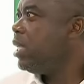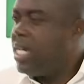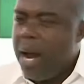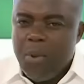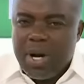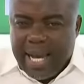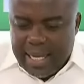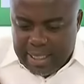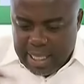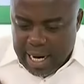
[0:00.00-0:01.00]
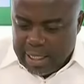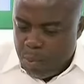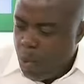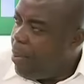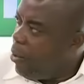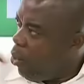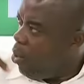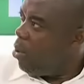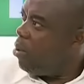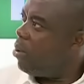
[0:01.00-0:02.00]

Dia mon country ese mo be yo.